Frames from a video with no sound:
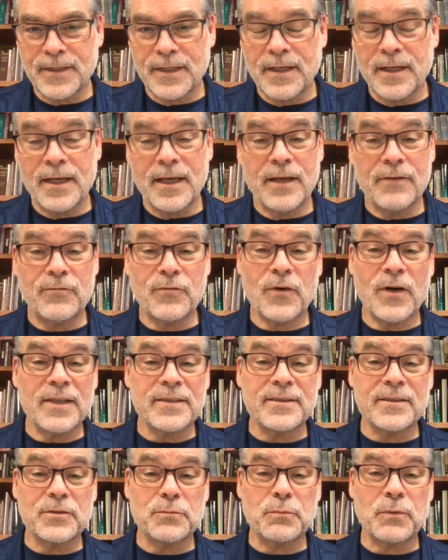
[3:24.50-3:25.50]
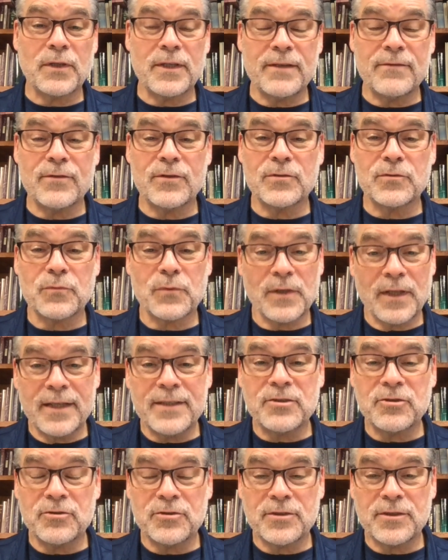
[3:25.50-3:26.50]
And for us as believers,
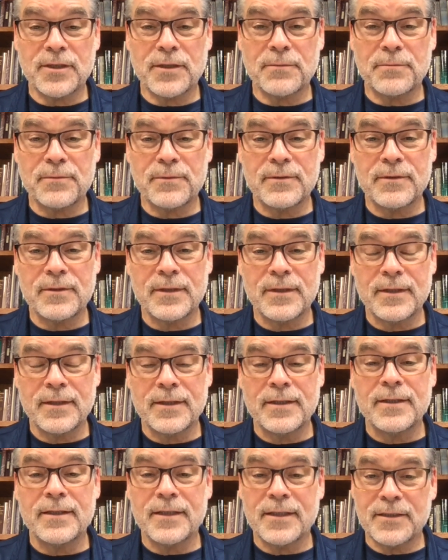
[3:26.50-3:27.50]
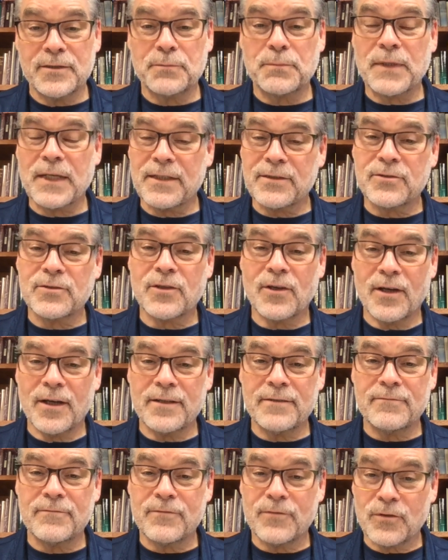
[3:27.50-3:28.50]
relationship is based on,
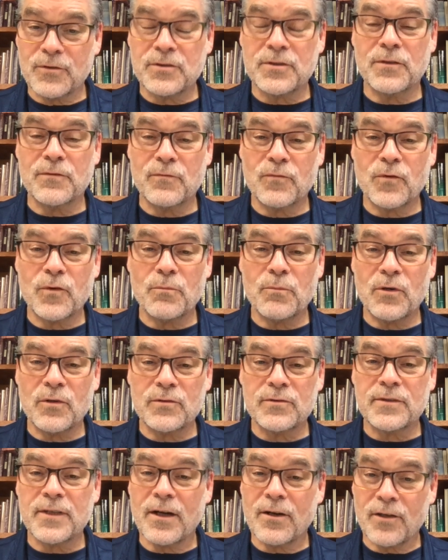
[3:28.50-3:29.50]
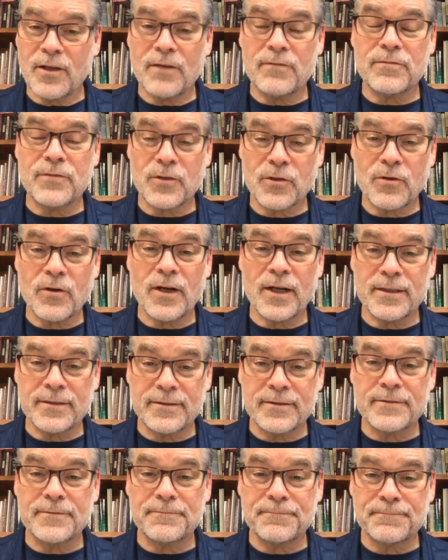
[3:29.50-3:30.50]
first and foremost, our love for Christ.
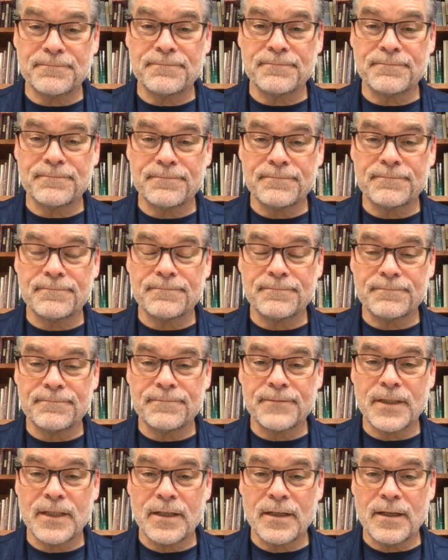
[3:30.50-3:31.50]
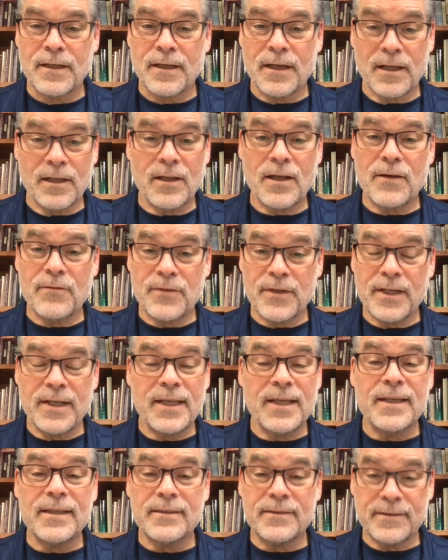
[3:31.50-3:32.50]
A love that
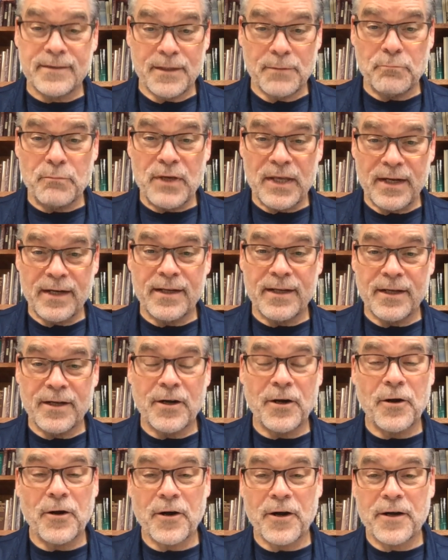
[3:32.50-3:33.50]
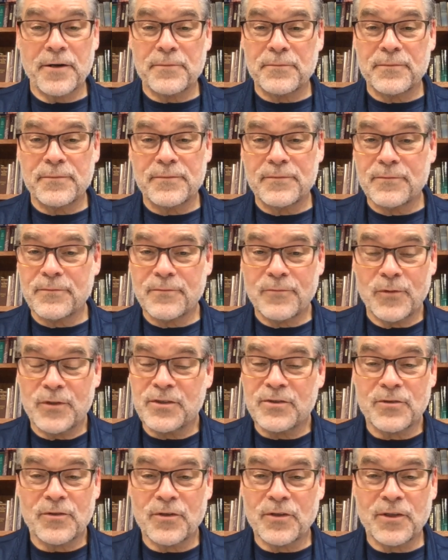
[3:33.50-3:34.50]
he's embedded in our heart. We
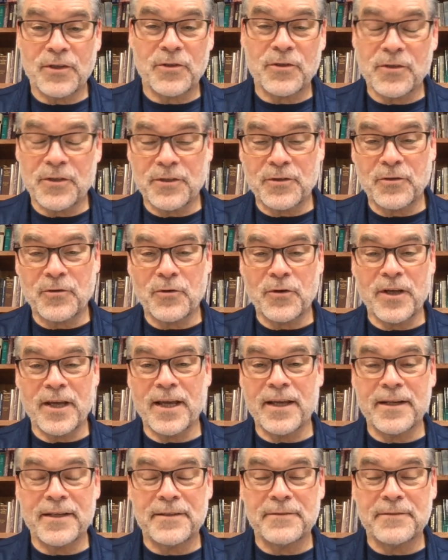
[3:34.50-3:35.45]
certainly couldn't create it.